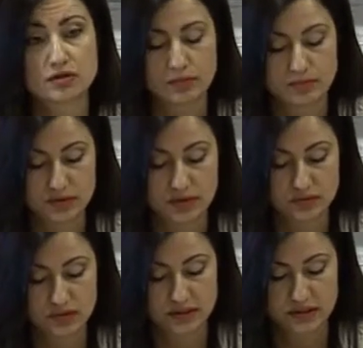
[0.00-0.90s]
adopted in
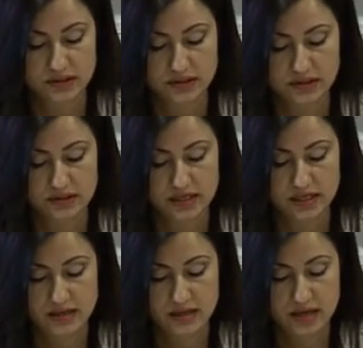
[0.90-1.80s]

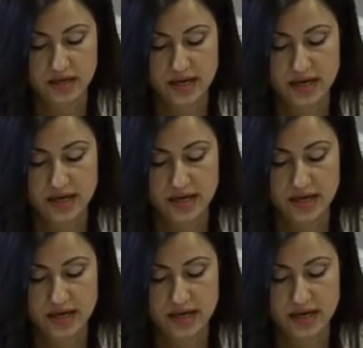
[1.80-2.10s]
2016.